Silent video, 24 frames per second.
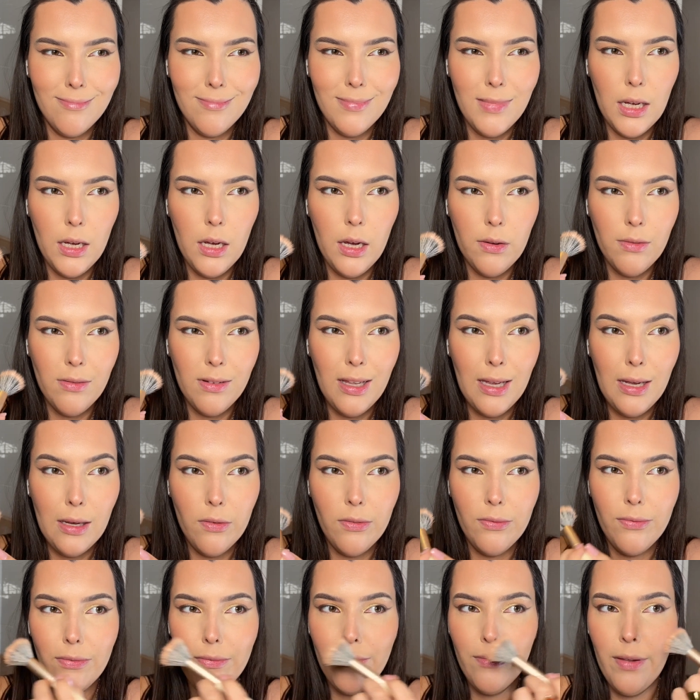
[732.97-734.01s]
I have like
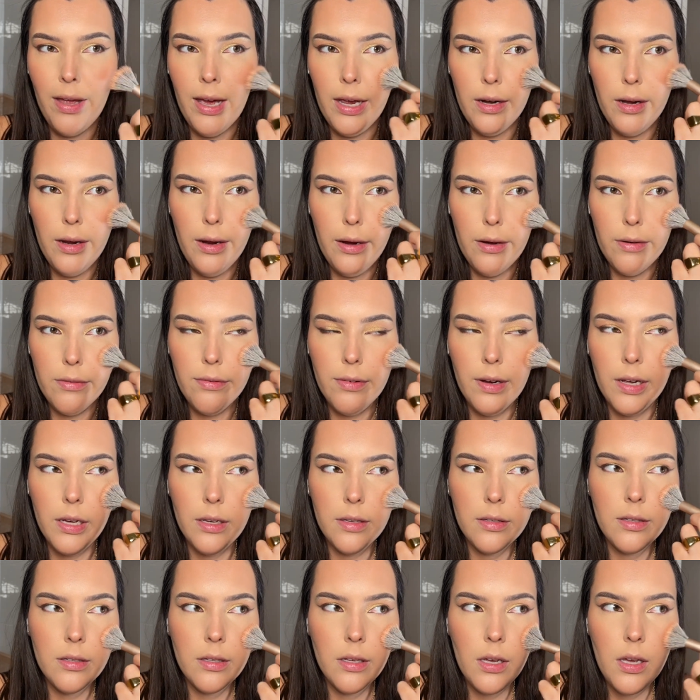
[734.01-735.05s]
flat hair
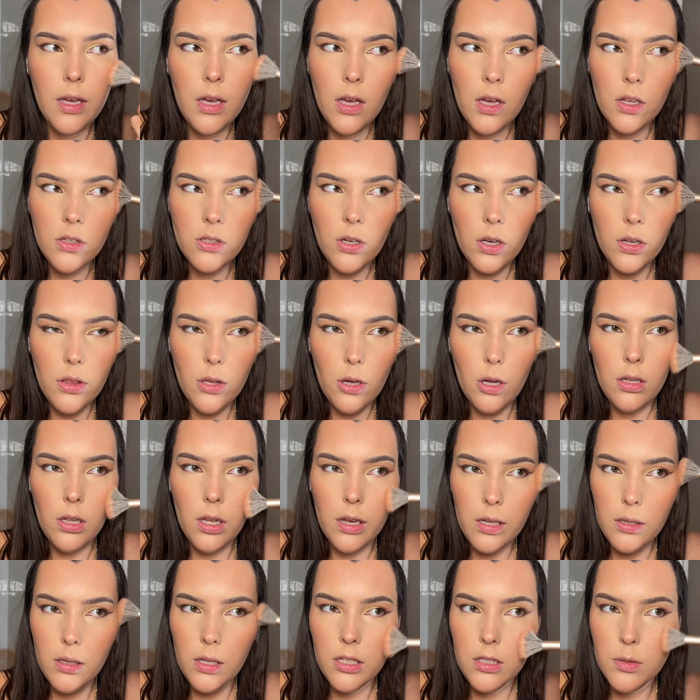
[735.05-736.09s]
face, so I thought
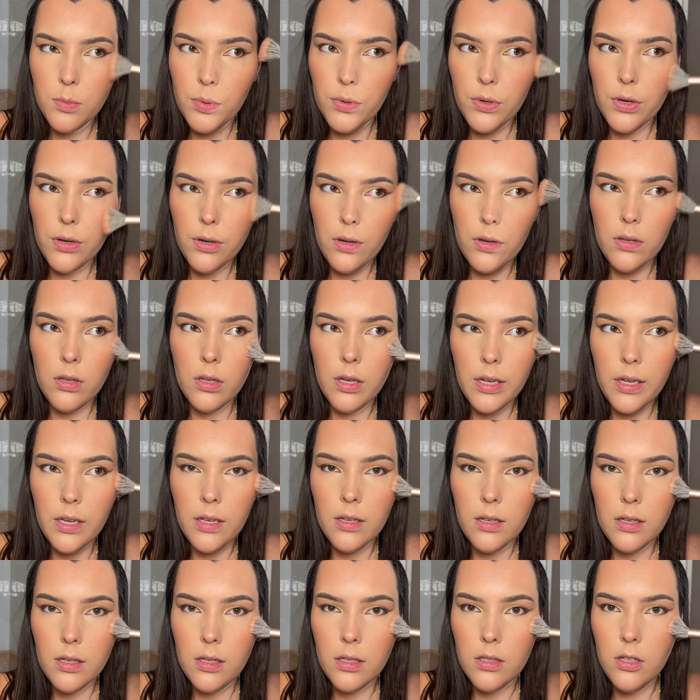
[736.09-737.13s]
like let's put it on
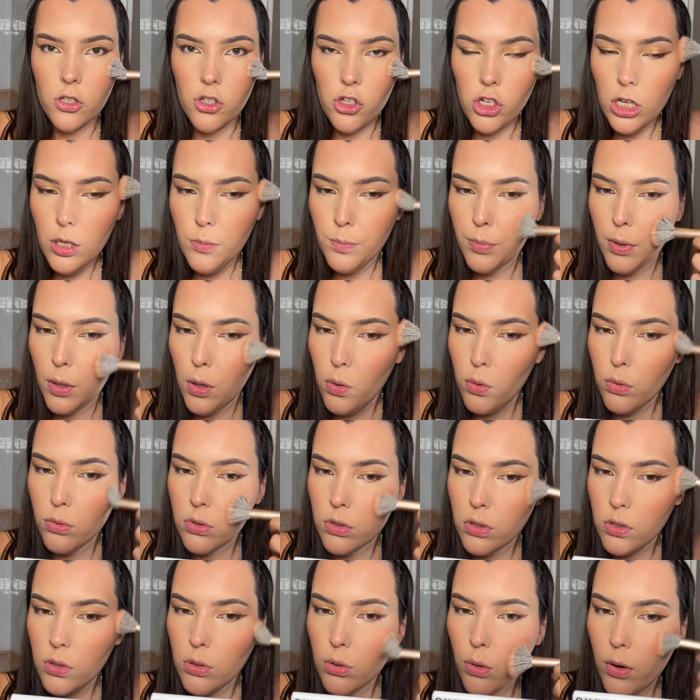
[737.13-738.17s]
like the cheekbones
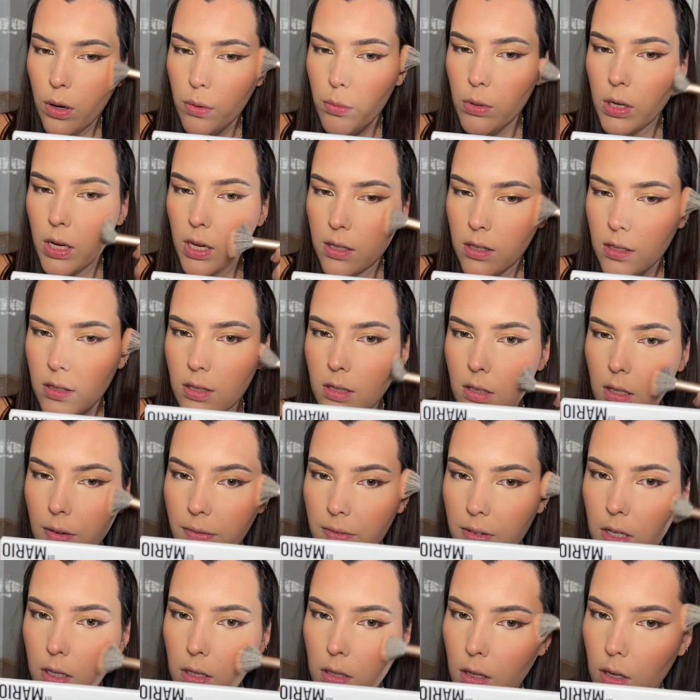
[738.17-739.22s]
so I would get this
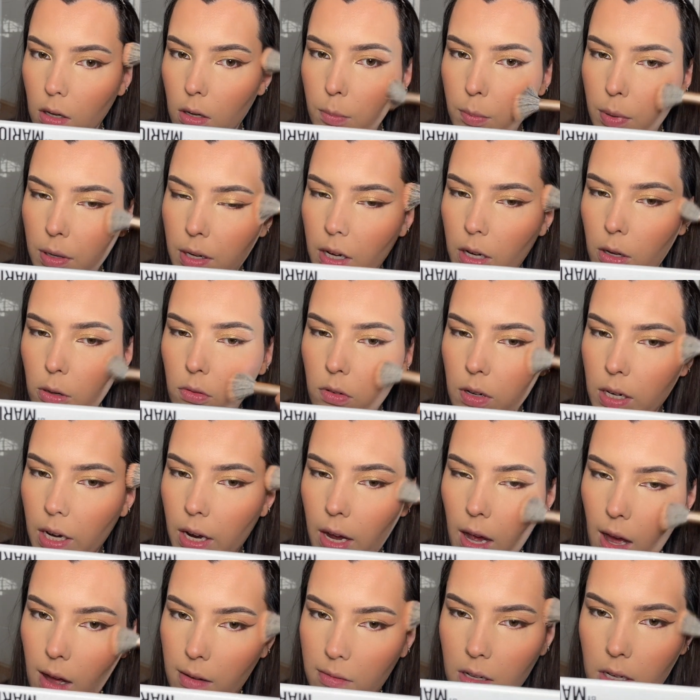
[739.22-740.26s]
lifted look, but I already
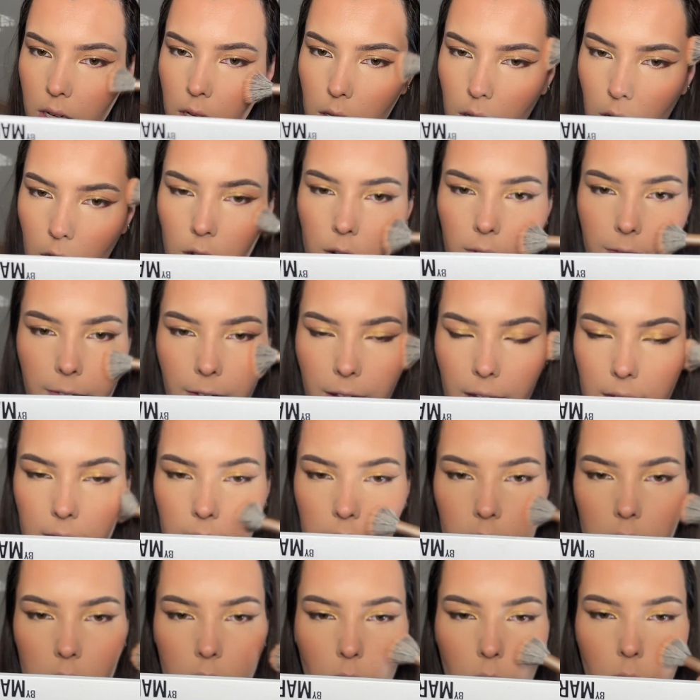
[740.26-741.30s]
have like a long face,
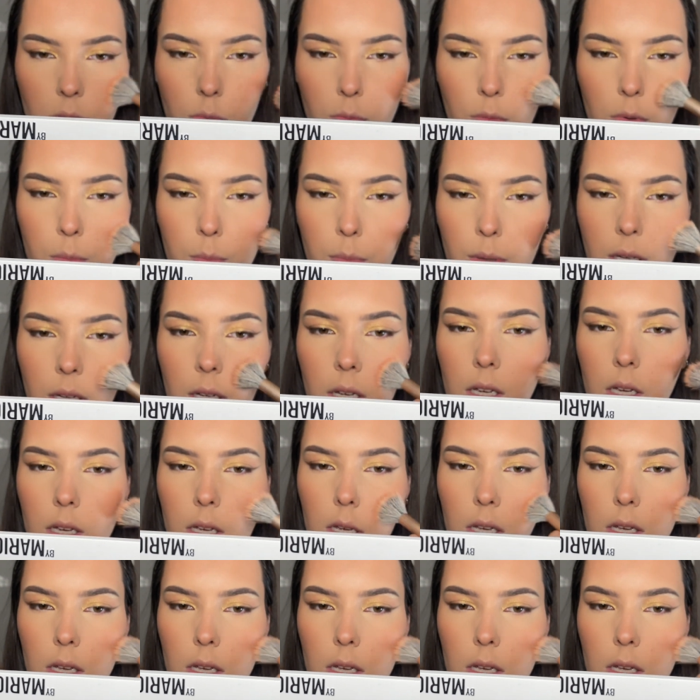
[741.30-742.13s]
so it would be